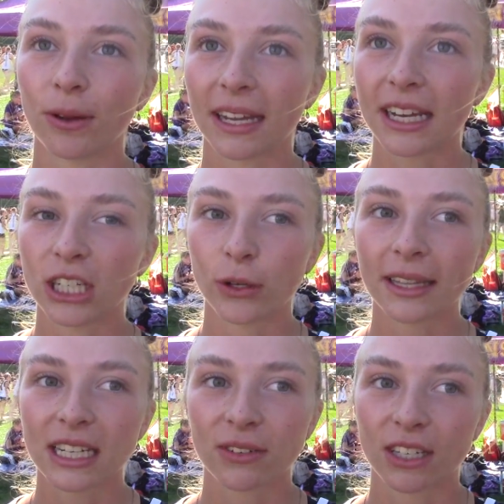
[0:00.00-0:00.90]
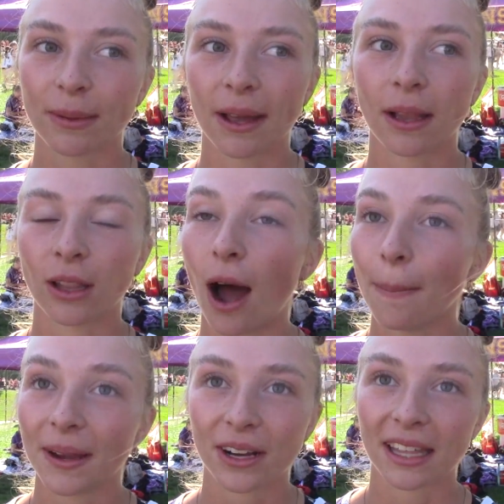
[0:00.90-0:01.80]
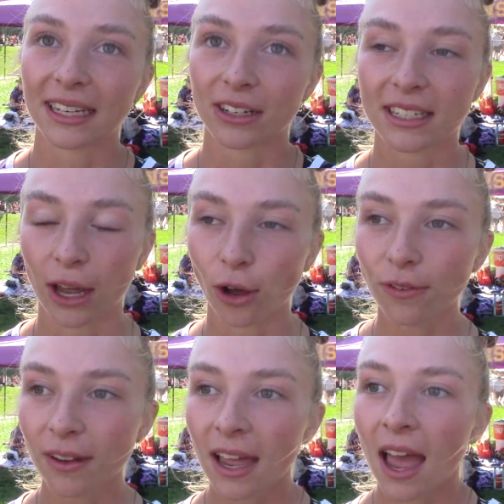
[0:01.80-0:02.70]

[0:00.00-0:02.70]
Like, you're doing this for something a lot bigger than yourself.